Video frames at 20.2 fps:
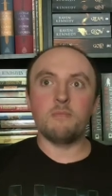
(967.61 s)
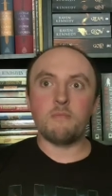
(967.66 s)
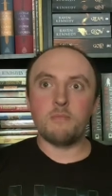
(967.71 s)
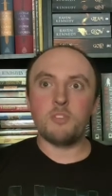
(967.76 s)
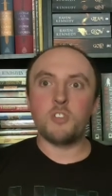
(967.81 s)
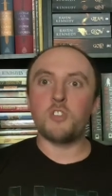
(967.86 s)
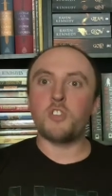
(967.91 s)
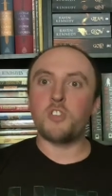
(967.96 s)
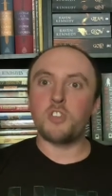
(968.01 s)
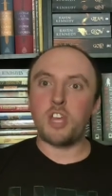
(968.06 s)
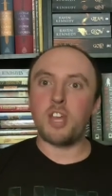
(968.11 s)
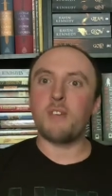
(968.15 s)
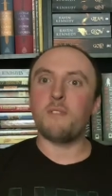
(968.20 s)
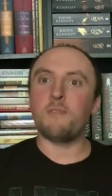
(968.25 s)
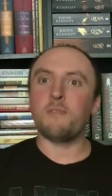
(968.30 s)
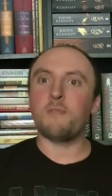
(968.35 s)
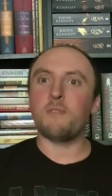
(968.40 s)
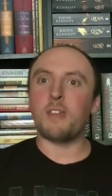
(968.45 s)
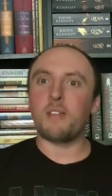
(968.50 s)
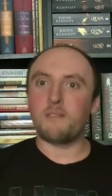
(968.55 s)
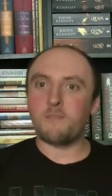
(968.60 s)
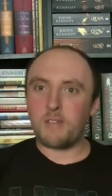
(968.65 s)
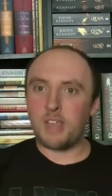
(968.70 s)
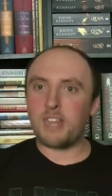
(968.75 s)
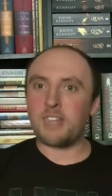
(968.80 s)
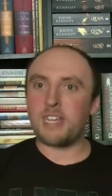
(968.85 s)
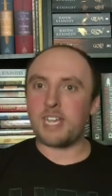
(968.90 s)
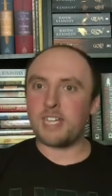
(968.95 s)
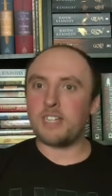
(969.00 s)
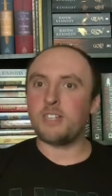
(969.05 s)
stuff like
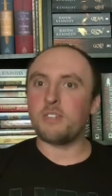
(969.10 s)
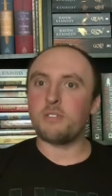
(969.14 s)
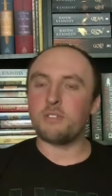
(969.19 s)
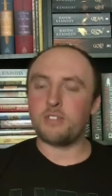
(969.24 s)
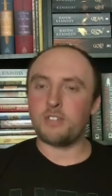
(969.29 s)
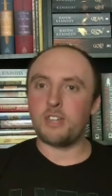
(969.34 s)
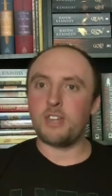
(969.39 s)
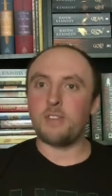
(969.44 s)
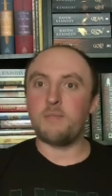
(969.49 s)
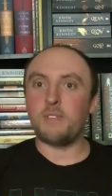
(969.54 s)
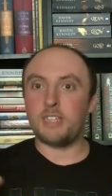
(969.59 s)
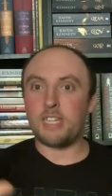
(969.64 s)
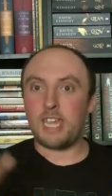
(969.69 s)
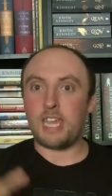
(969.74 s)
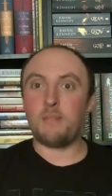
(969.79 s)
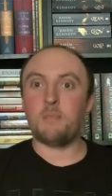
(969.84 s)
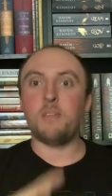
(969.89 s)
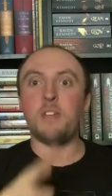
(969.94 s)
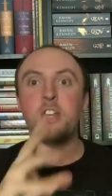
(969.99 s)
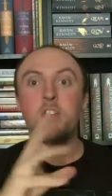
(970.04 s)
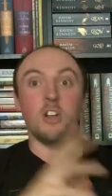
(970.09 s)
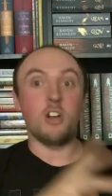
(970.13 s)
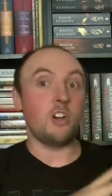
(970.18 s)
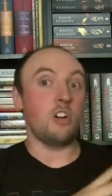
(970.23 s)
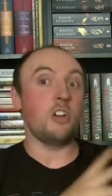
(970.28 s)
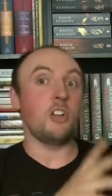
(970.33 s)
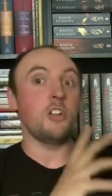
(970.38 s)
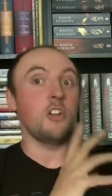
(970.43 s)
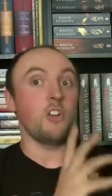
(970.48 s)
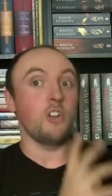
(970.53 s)
fantastical stuff is happening
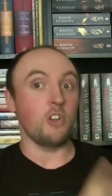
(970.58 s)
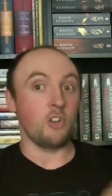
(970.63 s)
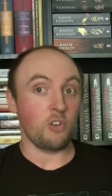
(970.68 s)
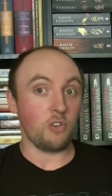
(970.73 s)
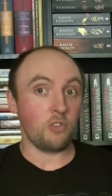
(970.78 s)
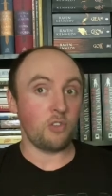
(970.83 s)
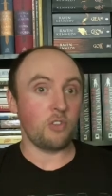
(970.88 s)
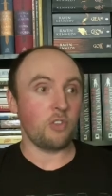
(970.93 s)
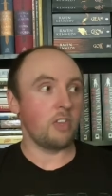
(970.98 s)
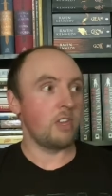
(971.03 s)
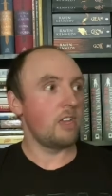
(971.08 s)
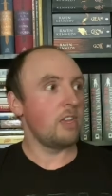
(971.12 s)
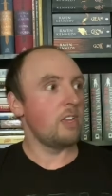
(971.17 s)
on Earth.